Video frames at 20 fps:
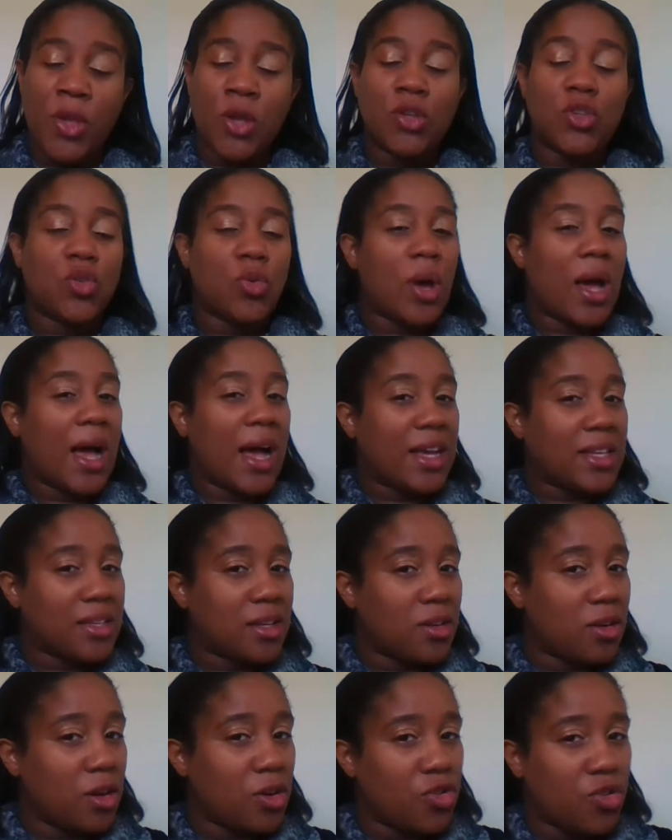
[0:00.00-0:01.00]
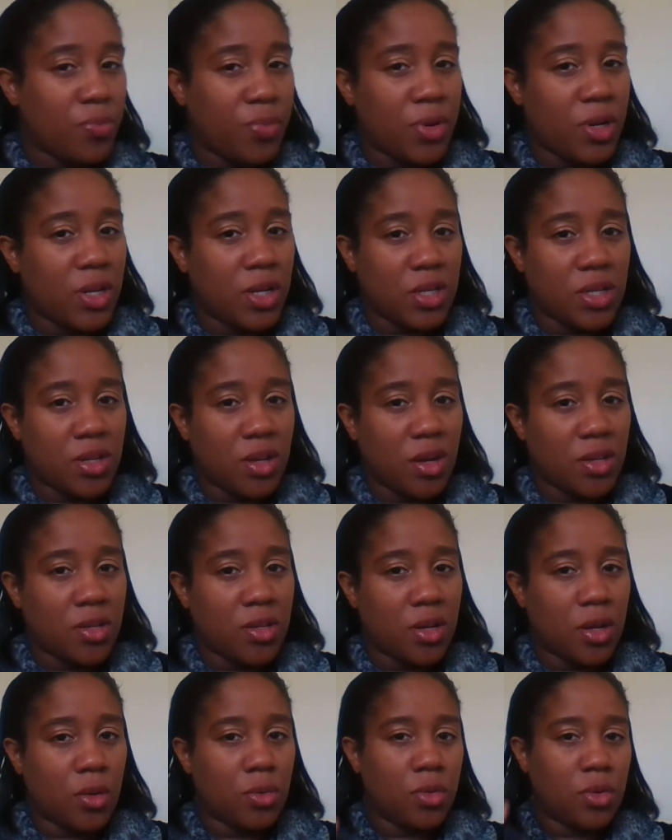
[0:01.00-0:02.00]
So as an entrepreneur
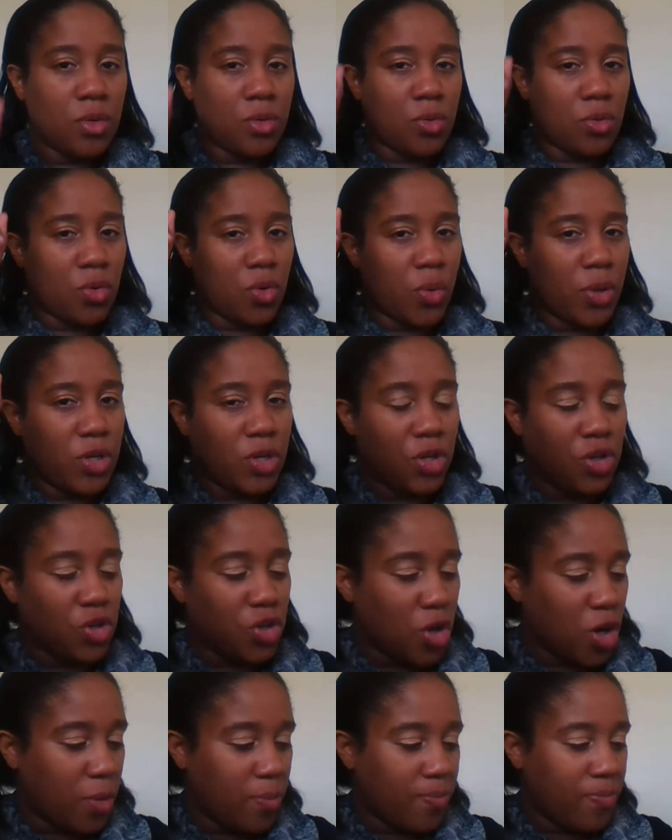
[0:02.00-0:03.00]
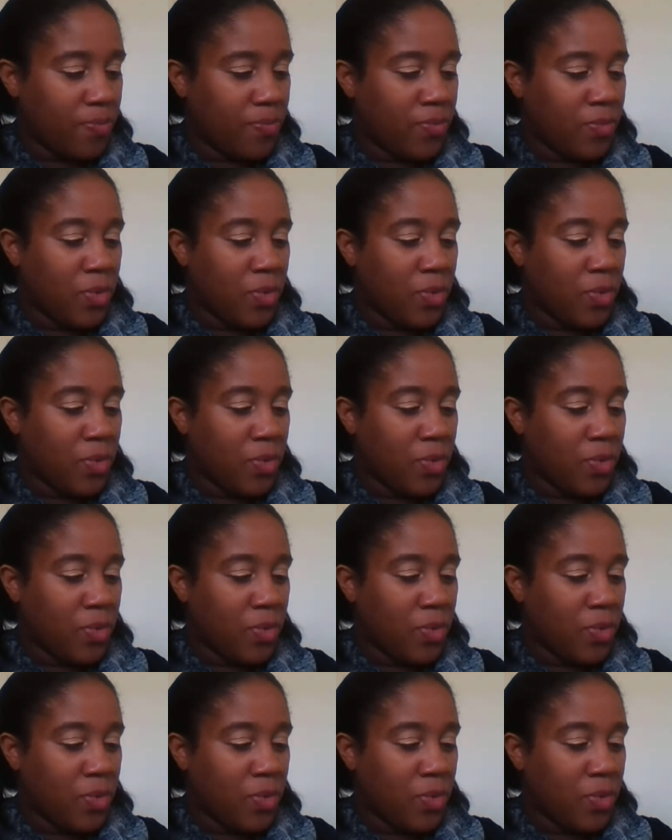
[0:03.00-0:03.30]
starting out, don't quit your job.